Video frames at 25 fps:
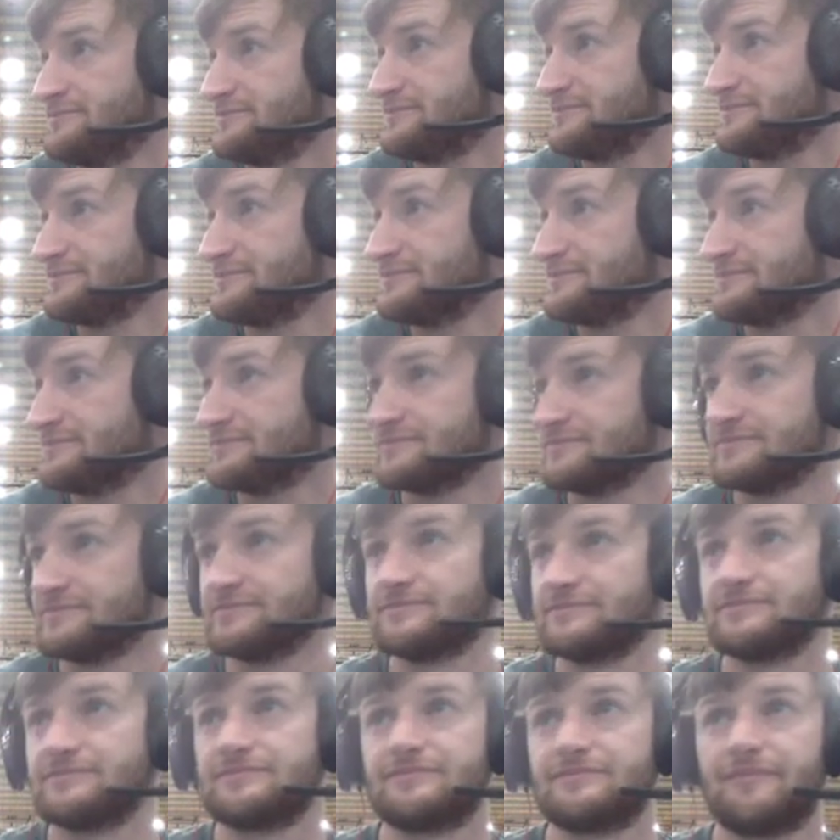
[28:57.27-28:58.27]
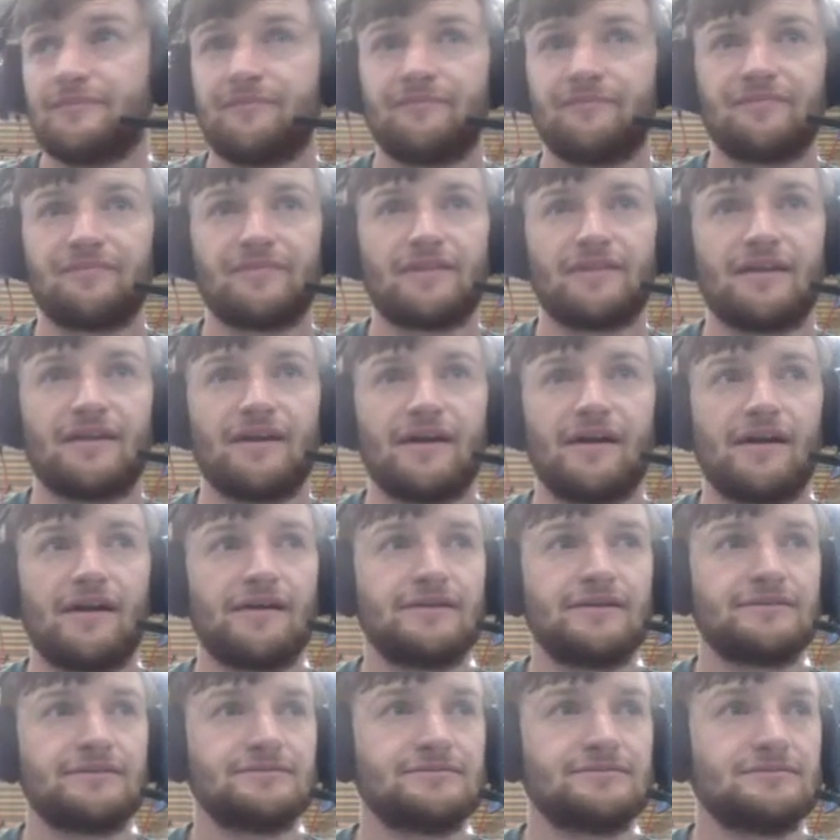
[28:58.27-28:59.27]
Point is no. That could be the
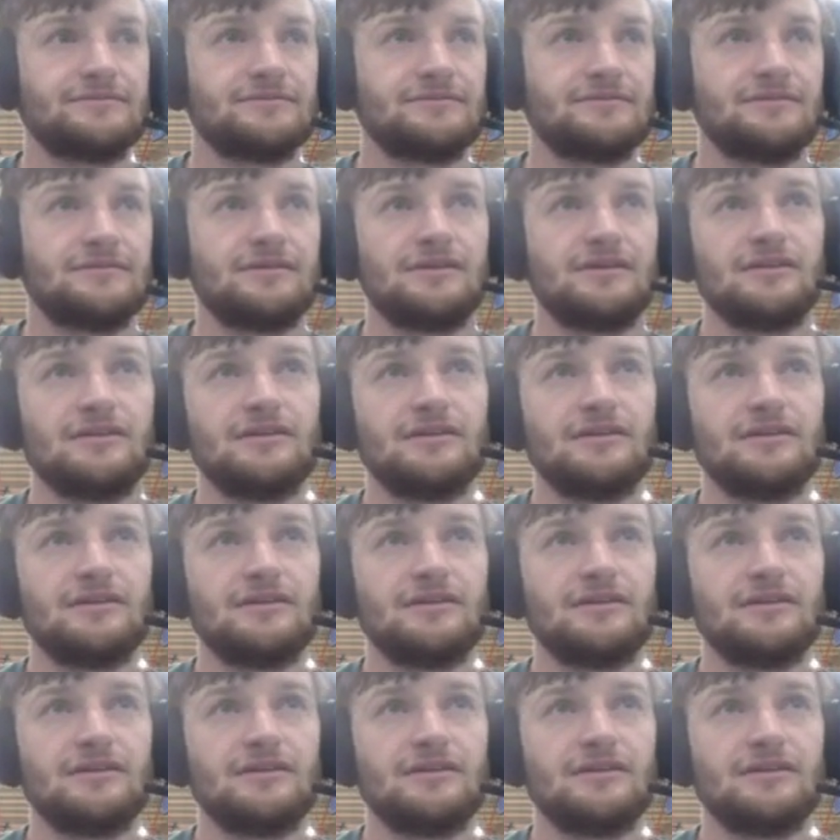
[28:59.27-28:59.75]
difference in the game.